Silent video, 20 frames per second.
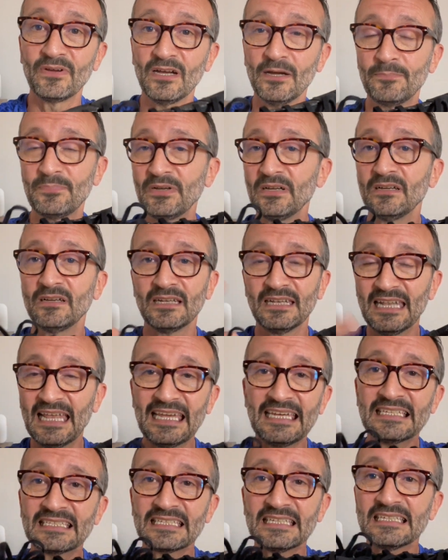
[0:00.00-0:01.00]
upper,
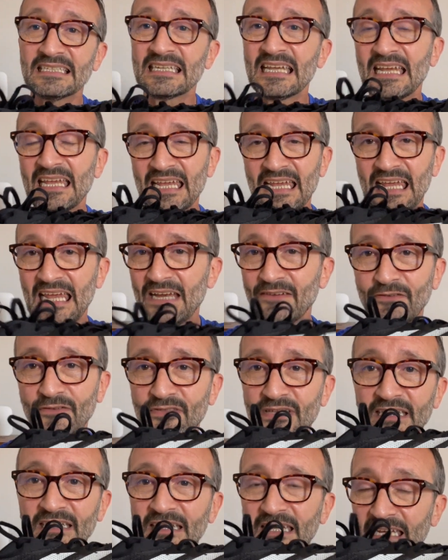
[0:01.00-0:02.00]
laces,
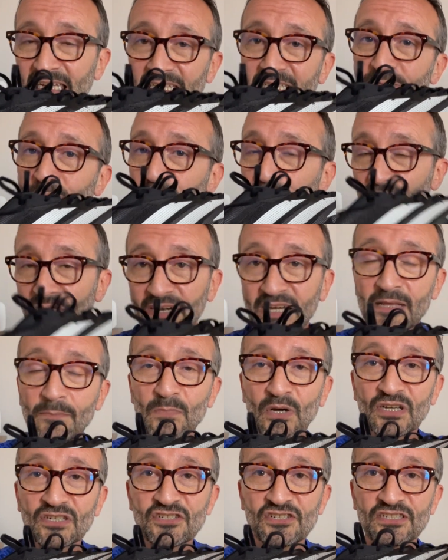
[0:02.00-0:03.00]
everything is pretty
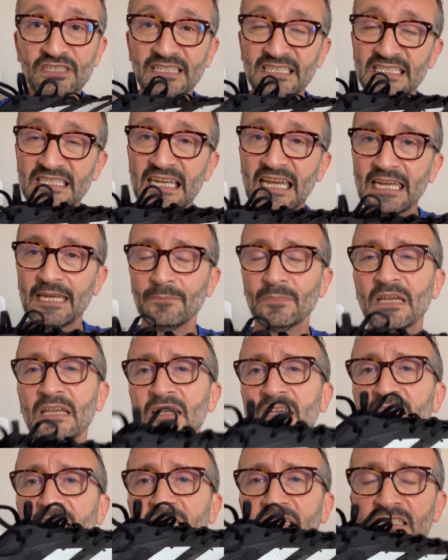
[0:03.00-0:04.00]
much the same.
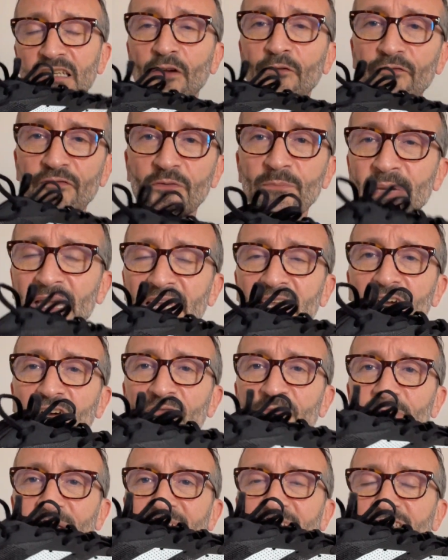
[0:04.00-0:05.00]
So for me,
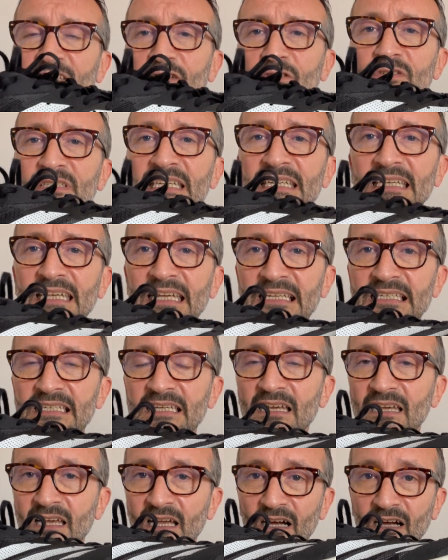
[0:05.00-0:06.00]
I've been using this
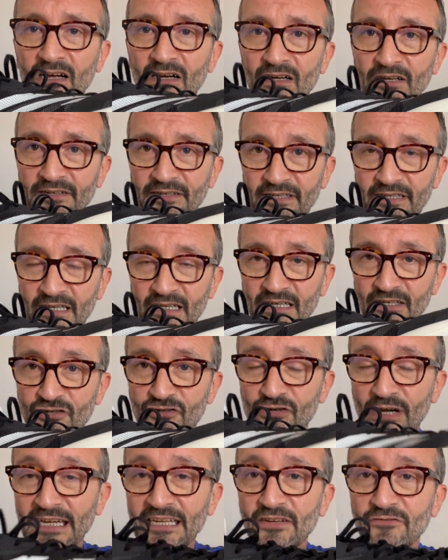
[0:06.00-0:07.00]
on
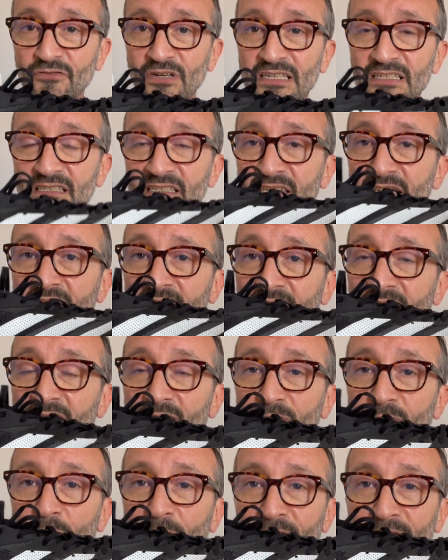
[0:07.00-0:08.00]
training runs
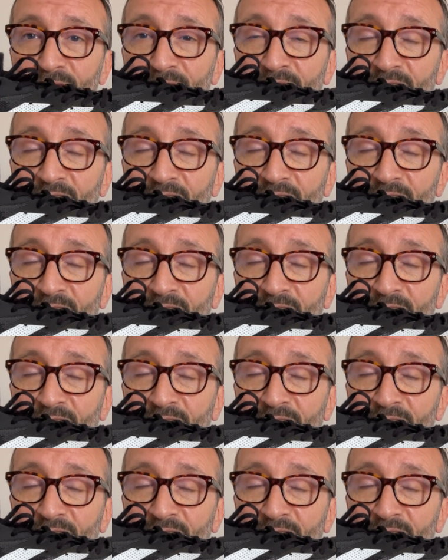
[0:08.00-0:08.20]
with